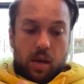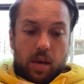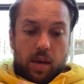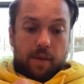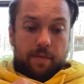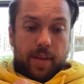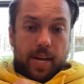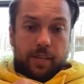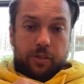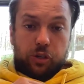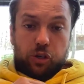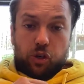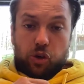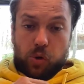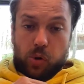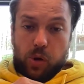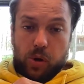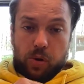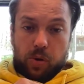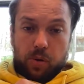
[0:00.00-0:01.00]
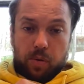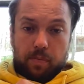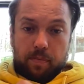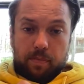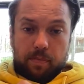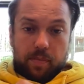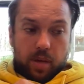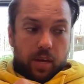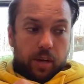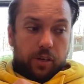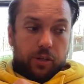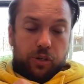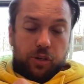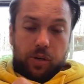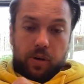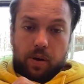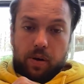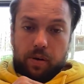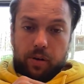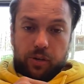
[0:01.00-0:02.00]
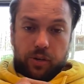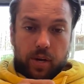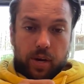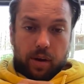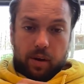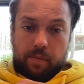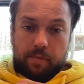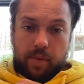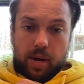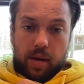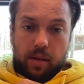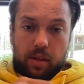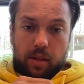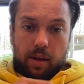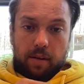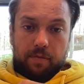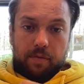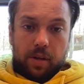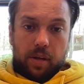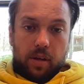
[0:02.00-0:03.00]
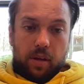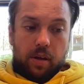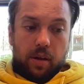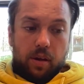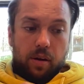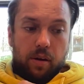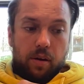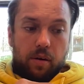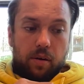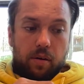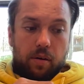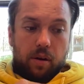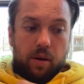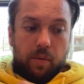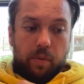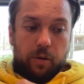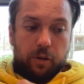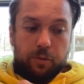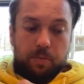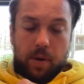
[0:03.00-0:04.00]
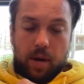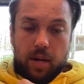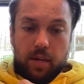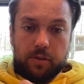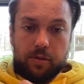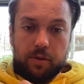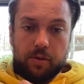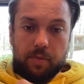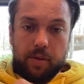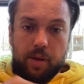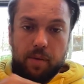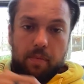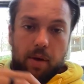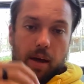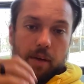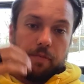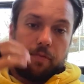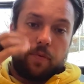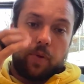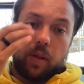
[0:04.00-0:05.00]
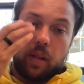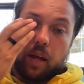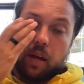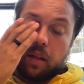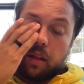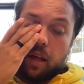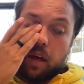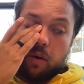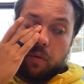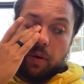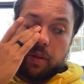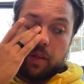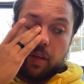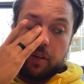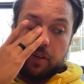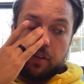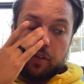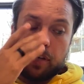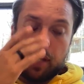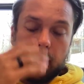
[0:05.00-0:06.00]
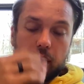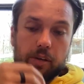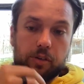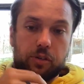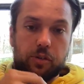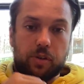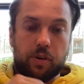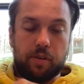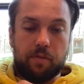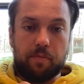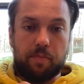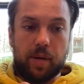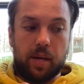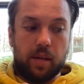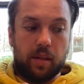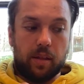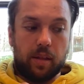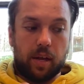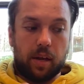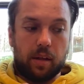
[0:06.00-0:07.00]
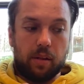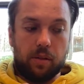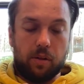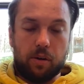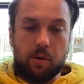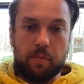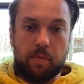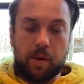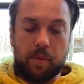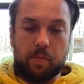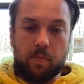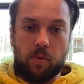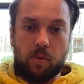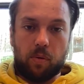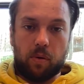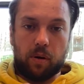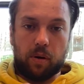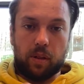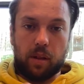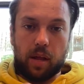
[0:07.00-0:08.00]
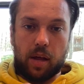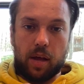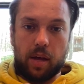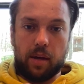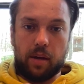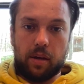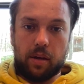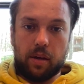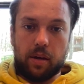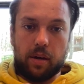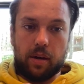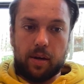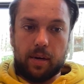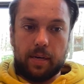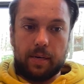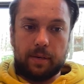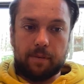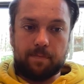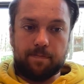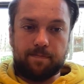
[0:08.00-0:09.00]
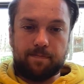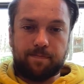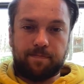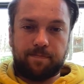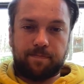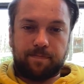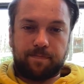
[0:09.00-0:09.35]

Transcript: If that's true, he should go to jail. I'd love to hear a response from them. I feel like a lot of what they said should have been like a little bit more like um,